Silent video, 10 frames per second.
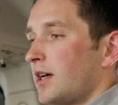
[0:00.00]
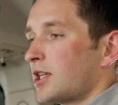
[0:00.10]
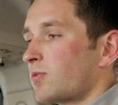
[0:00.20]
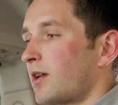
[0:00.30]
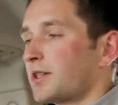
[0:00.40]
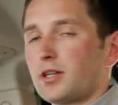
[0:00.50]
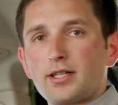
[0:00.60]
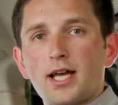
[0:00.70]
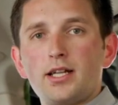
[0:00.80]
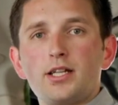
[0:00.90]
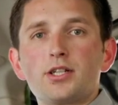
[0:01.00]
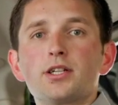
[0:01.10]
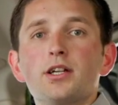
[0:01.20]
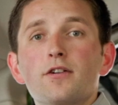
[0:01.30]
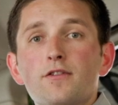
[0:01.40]
as well as your
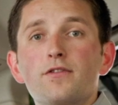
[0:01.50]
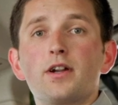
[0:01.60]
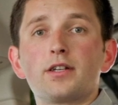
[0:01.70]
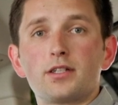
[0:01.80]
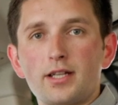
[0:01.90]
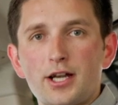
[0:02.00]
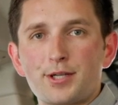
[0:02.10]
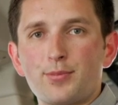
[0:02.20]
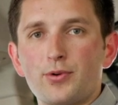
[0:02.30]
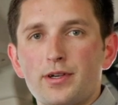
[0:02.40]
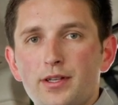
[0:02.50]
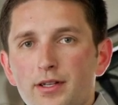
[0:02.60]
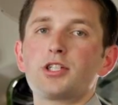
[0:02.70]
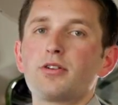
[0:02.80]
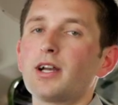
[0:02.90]
10-inch front dashboard.
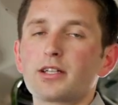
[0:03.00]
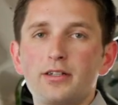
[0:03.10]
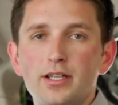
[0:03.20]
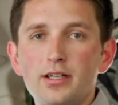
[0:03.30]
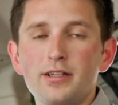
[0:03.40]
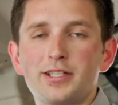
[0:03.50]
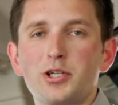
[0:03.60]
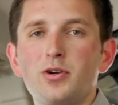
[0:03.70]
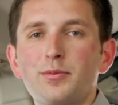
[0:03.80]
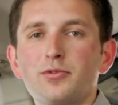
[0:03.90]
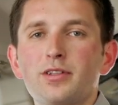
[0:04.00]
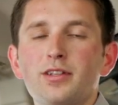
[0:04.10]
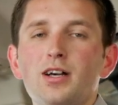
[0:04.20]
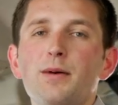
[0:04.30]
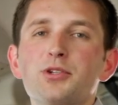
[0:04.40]
This tractor here is equipped with
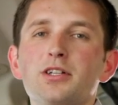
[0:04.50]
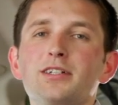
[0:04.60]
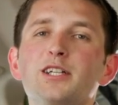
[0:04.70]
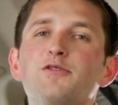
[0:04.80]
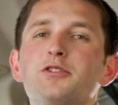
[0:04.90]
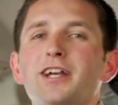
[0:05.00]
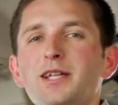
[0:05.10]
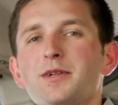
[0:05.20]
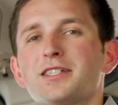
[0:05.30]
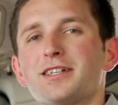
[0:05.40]
the optional infotainment